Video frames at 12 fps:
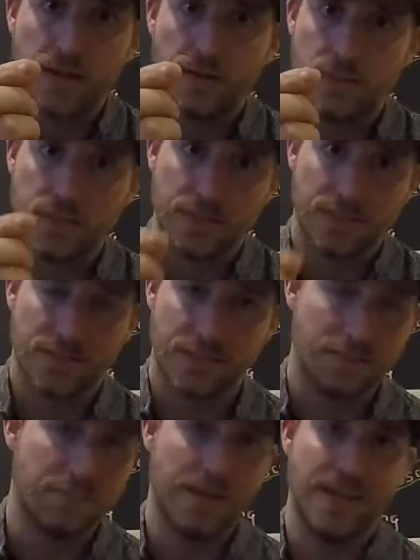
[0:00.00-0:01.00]
hook is going to
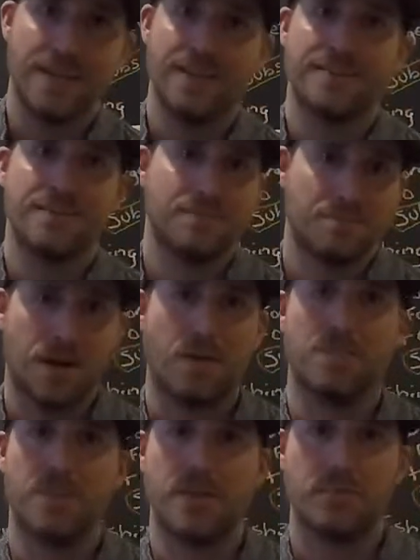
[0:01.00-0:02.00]
be
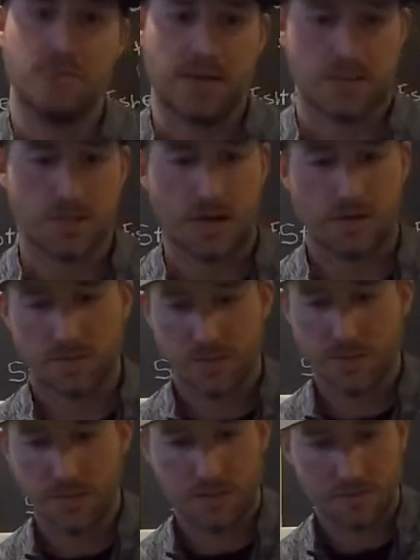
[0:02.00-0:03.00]
probably the best route to
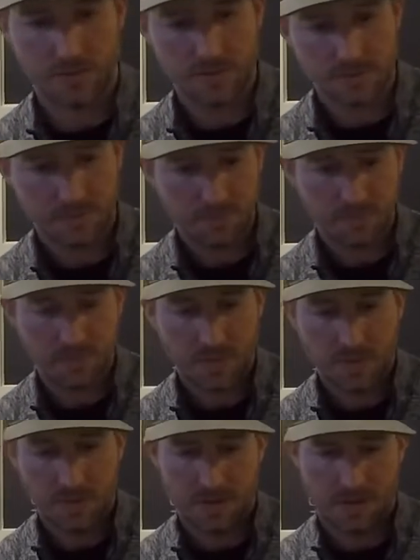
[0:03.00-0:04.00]
go.
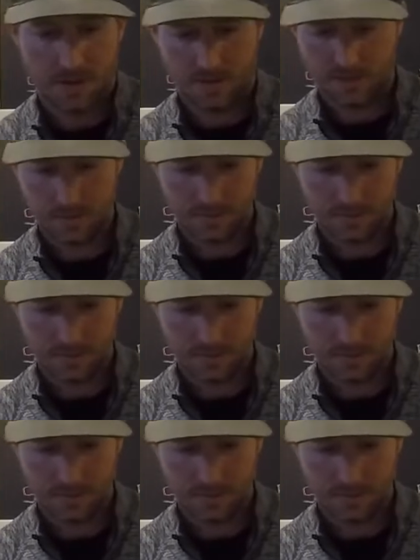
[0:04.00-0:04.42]
Now,